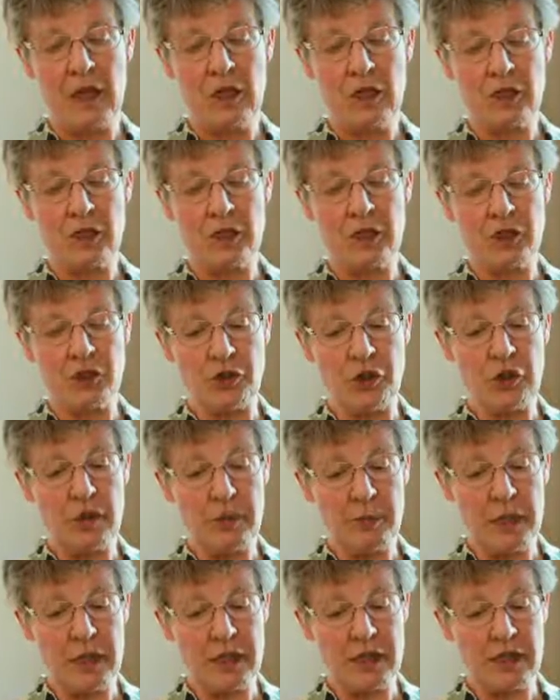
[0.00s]
So
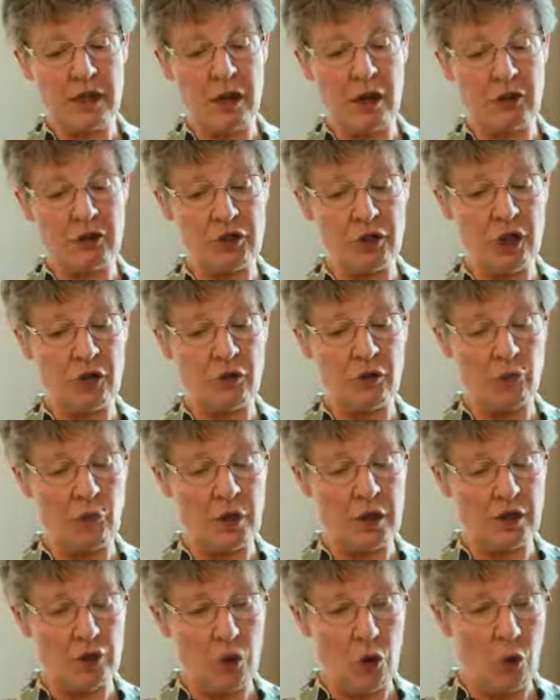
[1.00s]
astronomy is now done with